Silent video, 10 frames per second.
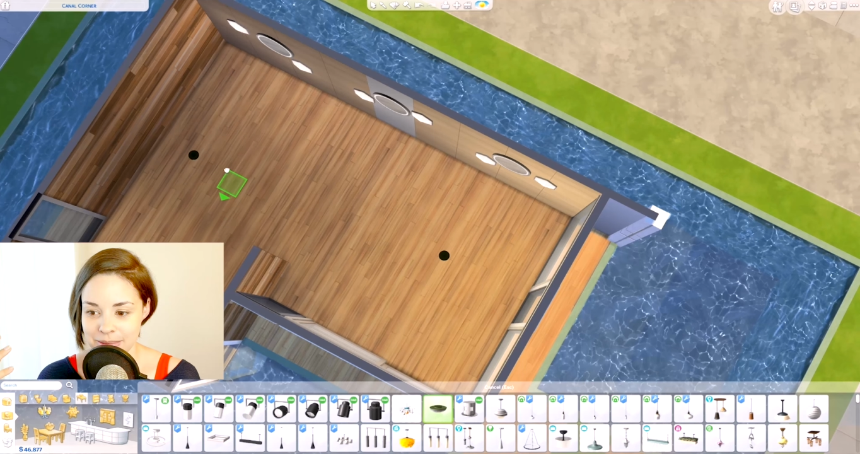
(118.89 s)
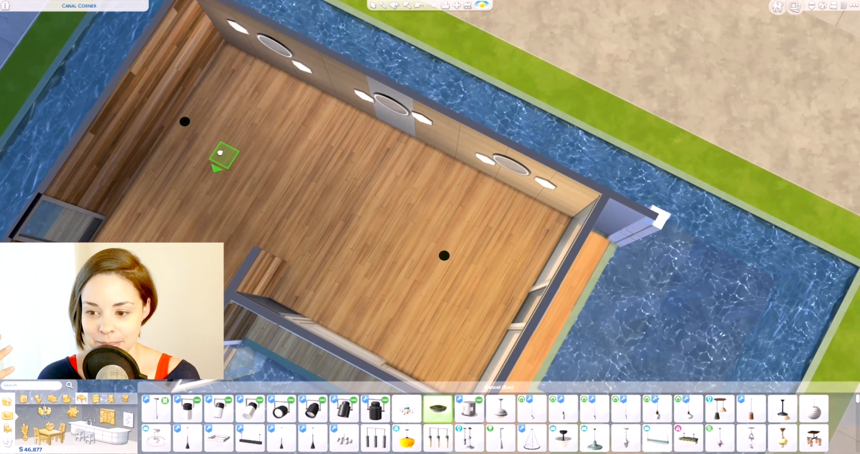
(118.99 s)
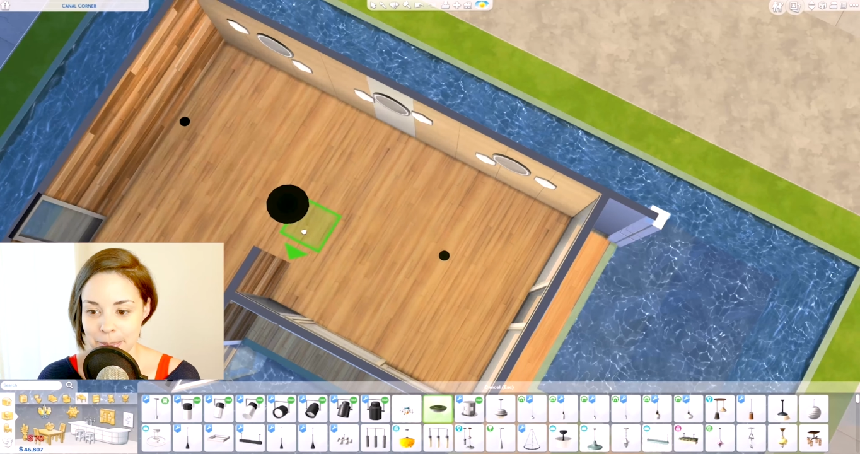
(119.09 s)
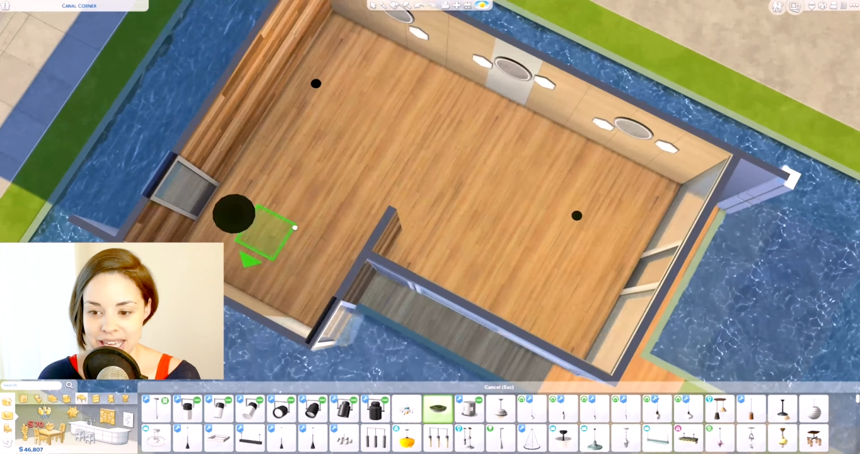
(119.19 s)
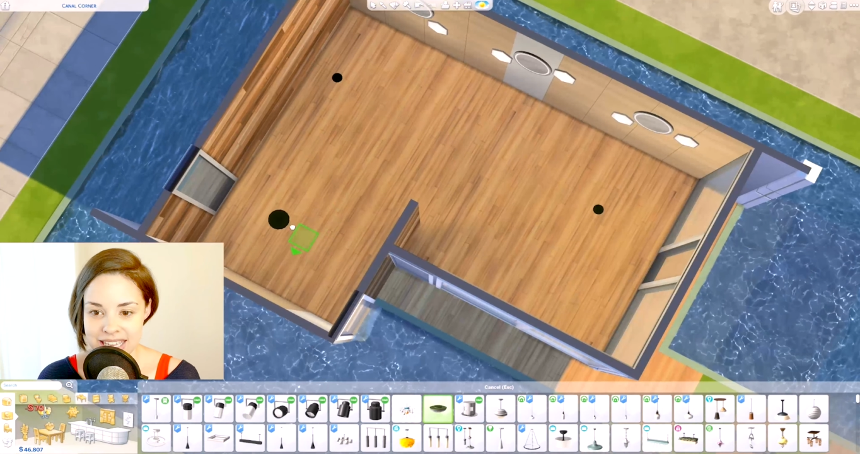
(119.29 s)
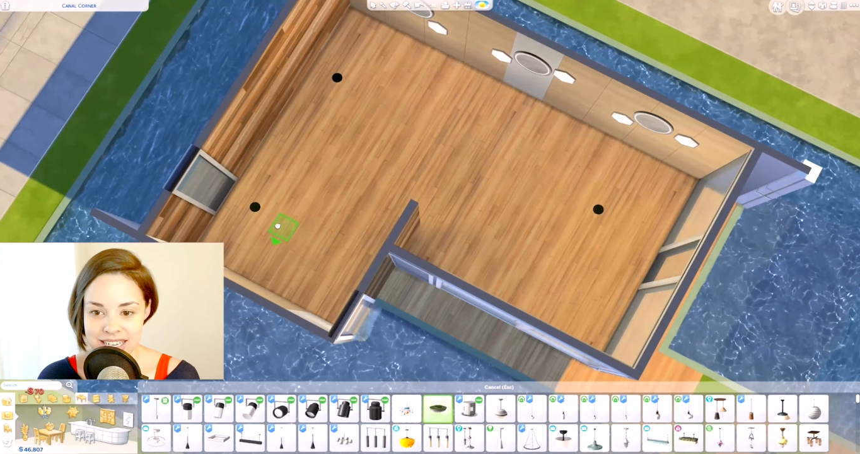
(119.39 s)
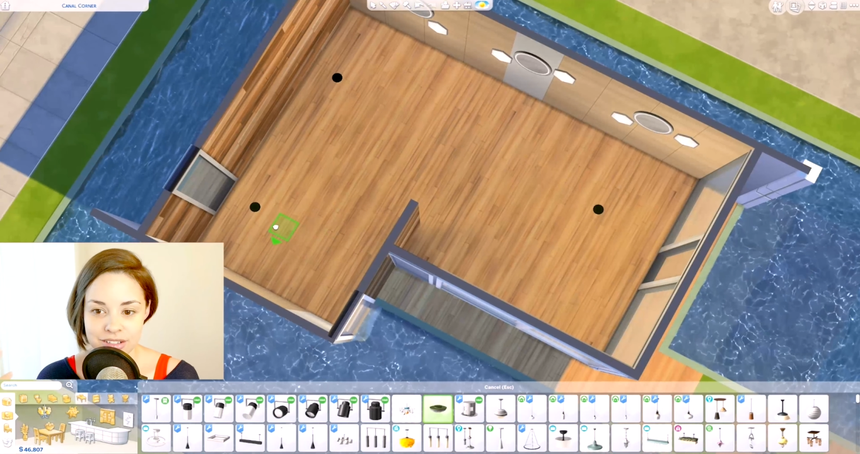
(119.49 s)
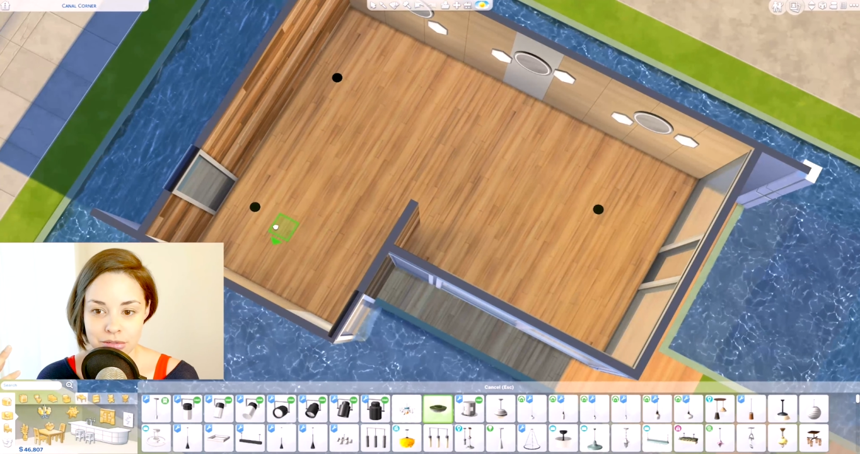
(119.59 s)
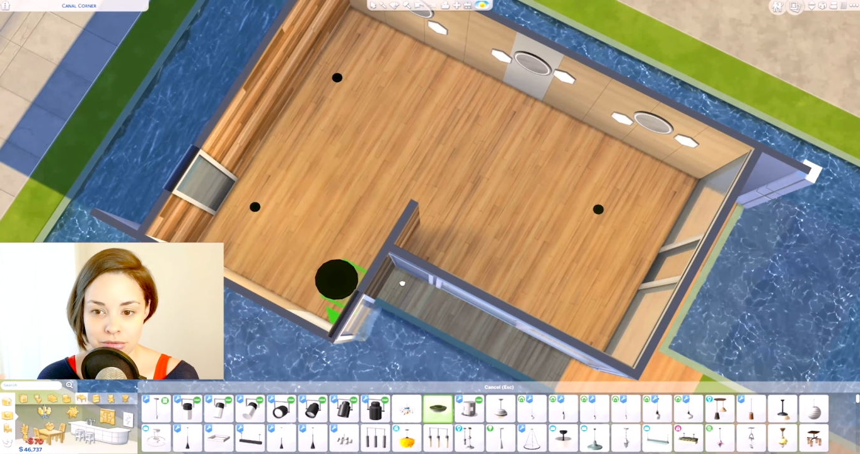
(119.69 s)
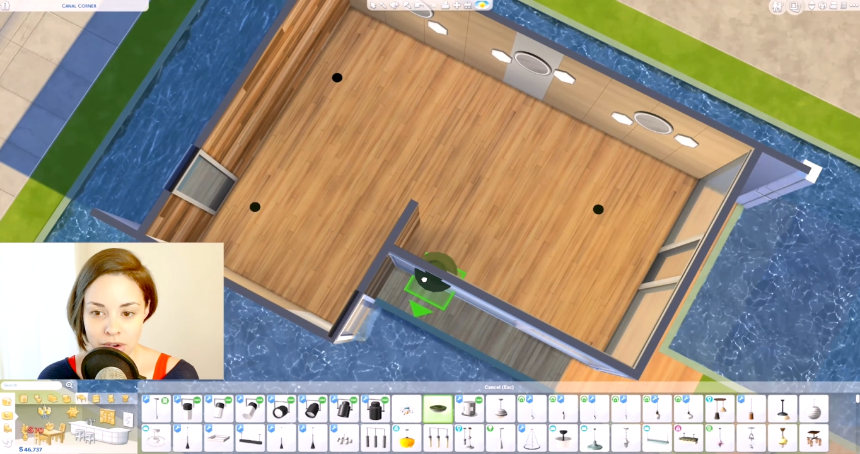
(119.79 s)
main
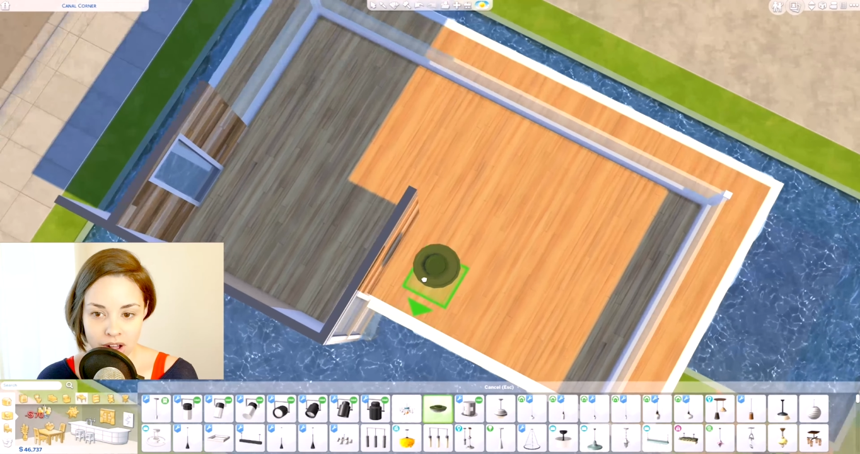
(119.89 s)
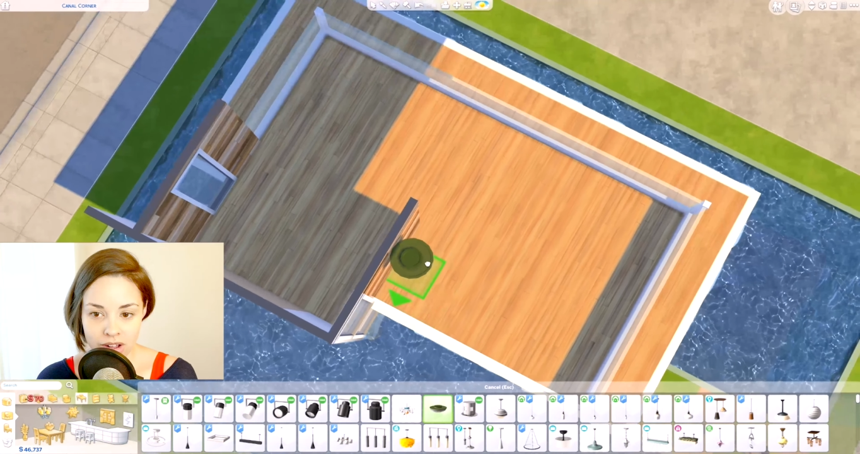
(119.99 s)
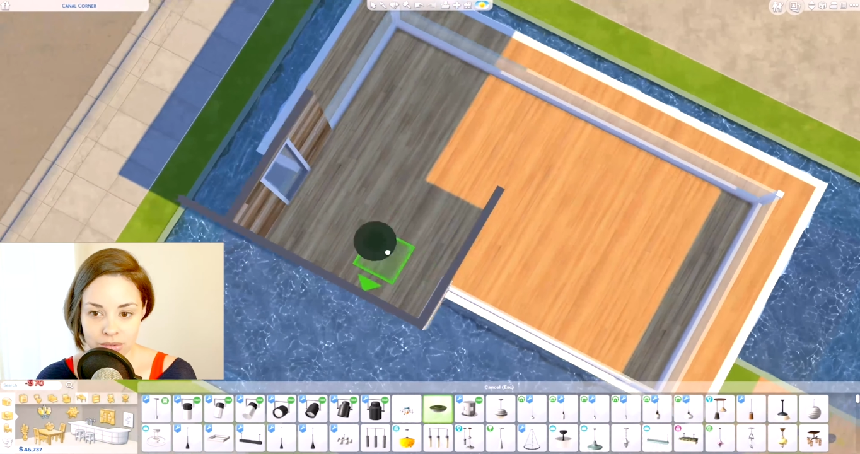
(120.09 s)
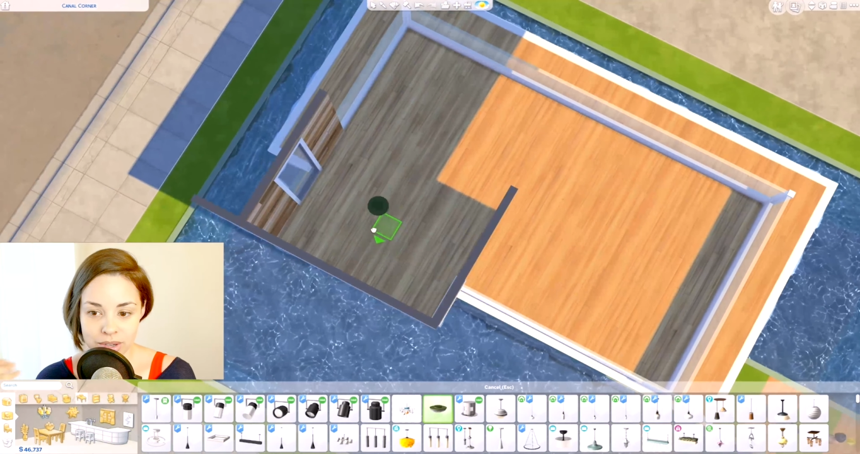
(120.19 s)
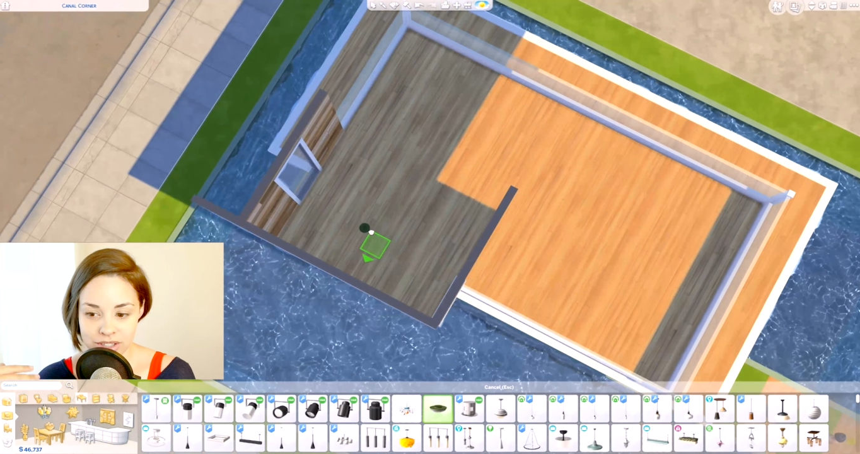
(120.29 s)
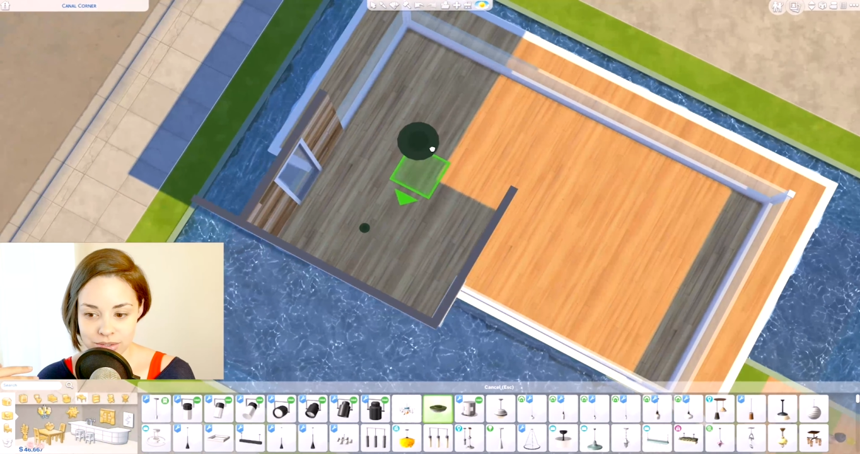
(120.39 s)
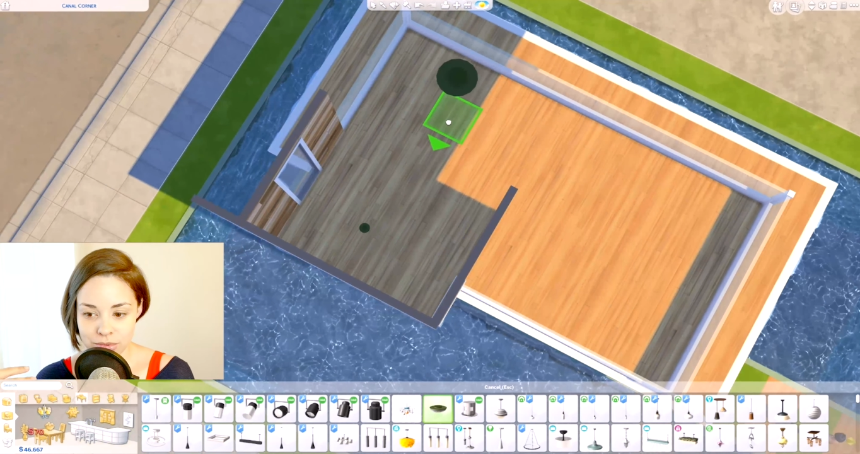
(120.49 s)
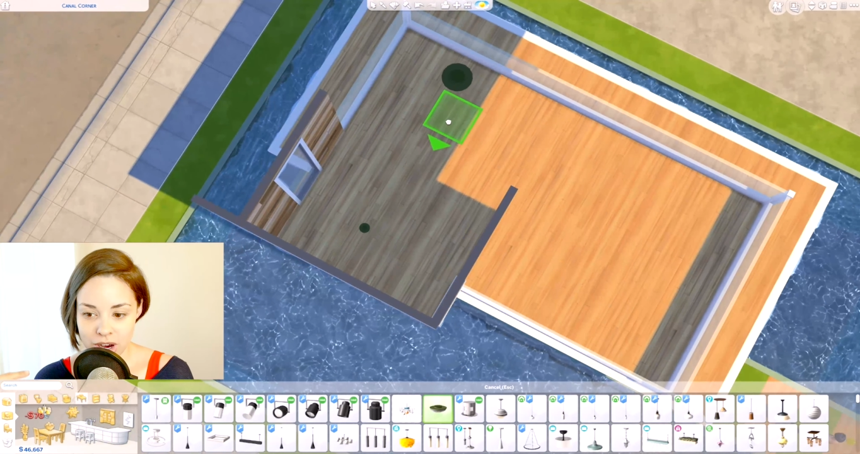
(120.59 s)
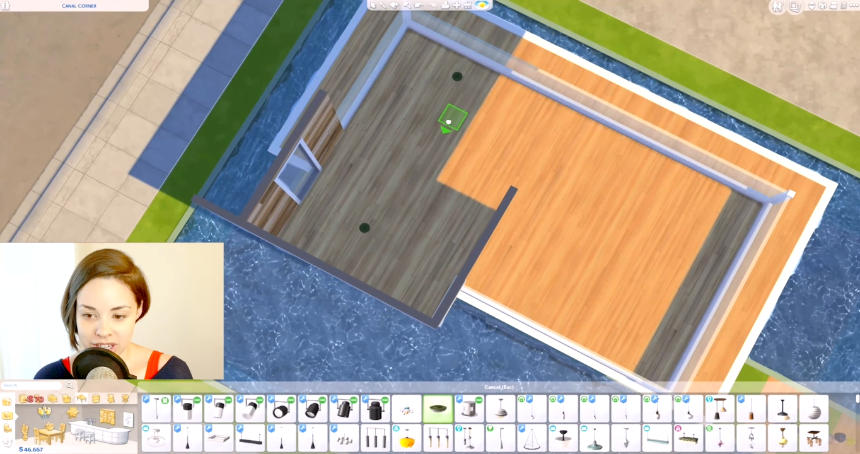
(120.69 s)
wall when you walk